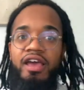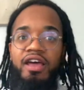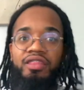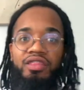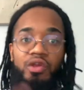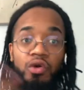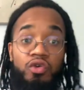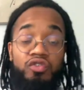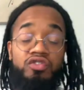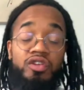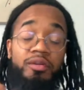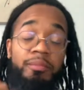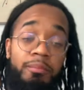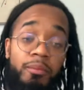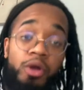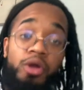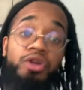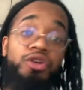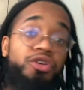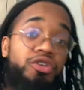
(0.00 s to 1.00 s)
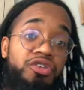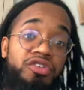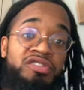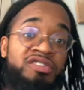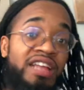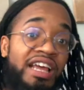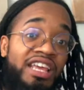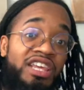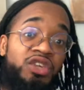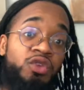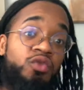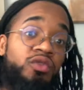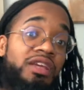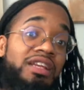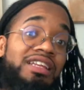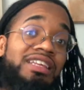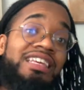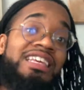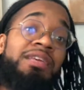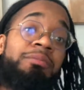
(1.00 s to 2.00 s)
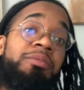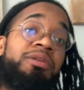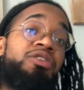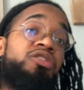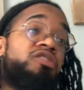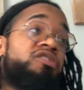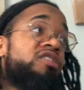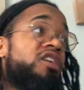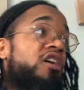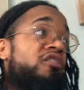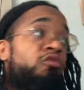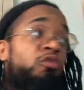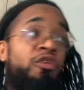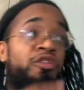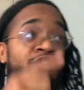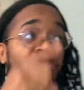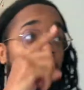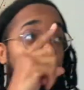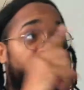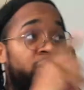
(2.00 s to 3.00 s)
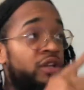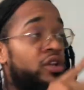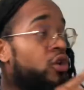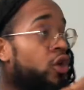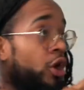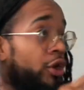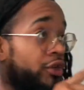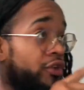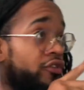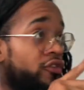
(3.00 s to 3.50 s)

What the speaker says: Those are markers that you can keep in yourself, whether you put it on your